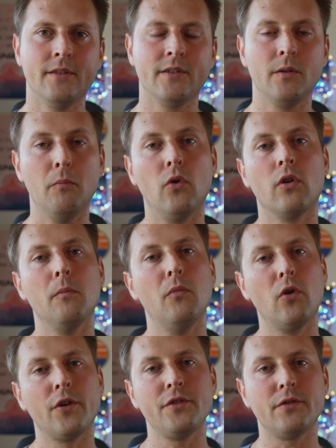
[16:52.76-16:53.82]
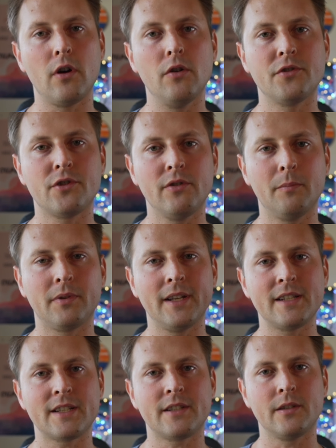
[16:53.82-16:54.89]
The more and more you go to a
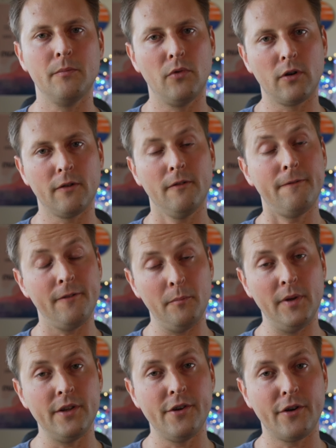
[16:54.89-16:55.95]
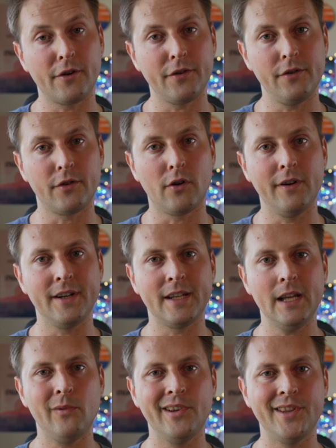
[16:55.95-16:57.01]
place, the more familiar you're going to
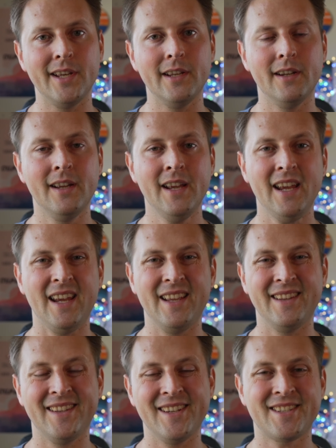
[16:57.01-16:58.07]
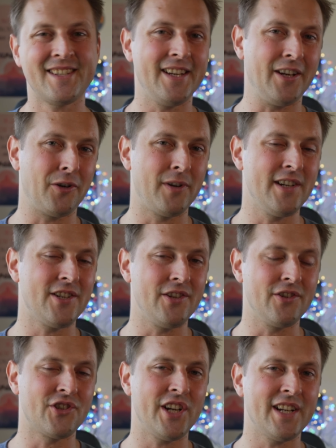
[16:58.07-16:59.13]
get with it, and thus increasing
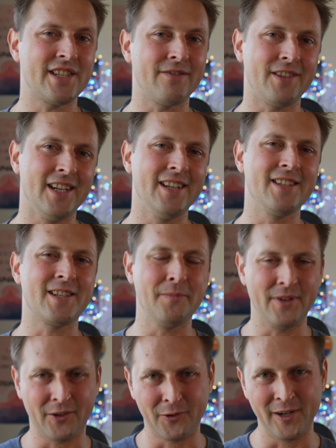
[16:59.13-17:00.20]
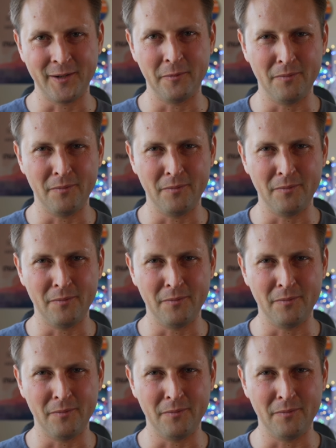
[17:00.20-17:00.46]
your chance of getting some incredible